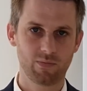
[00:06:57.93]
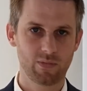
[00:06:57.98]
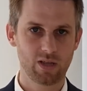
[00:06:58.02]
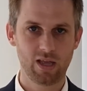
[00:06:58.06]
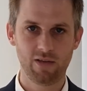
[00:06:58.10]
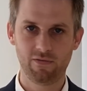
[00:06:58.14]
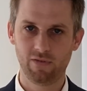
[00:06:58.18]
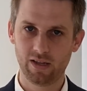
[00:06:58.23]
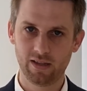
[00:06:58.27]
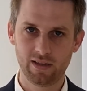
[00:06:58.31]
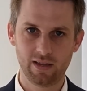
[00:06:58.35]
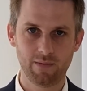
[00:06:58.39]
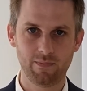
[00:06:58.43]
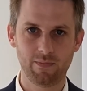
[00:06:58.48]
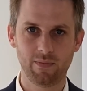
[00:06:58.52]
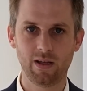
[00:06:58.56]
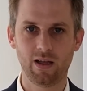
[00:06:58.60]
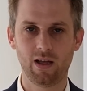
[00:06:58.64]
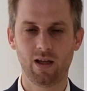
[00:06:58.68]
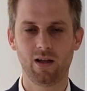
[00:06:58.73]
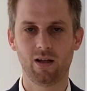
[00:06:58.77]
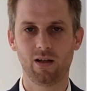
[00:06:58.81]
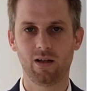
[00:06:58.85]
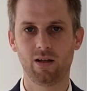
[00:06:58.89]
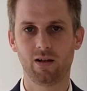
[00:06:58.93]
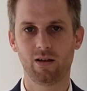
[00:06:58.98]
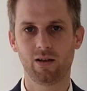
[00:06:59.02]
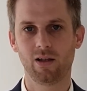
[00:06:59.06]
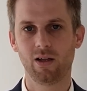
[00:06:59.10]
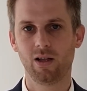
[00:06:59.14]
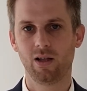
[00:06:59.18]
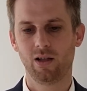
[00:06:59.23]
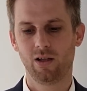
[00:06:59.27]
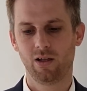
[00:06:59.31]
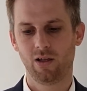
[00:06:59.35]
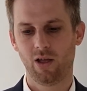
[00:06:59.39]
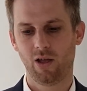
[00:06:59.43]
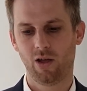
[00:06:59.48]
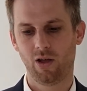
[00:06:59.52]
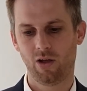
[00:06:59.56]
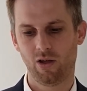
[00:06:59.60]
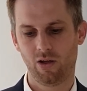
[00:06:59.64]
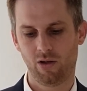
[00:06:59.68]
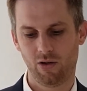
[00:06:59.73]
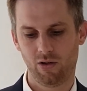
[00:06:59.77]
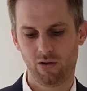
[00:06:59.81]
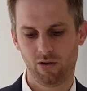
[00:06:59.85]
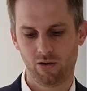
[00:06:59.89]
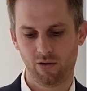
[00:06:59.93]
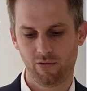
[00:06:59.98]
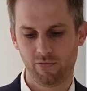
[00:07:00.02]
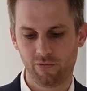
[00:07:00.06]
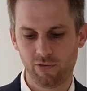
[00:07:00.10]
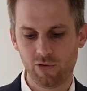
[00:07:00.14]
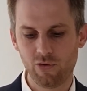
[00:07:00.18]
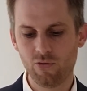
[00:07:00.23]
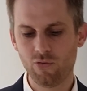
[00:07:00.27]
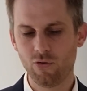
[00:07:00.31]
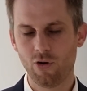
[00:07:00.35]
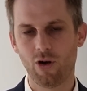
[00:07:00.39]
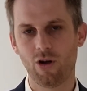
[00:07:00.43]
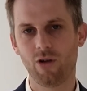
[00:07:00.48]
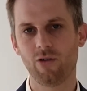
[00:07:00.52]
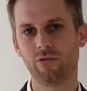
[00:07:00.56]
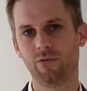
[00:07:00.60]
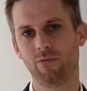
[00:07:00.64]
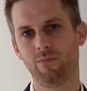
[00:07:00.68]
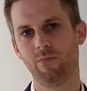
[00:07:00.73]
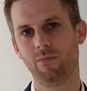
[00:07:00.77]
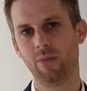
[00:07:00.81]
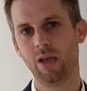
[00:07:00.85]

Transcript: giving them a view on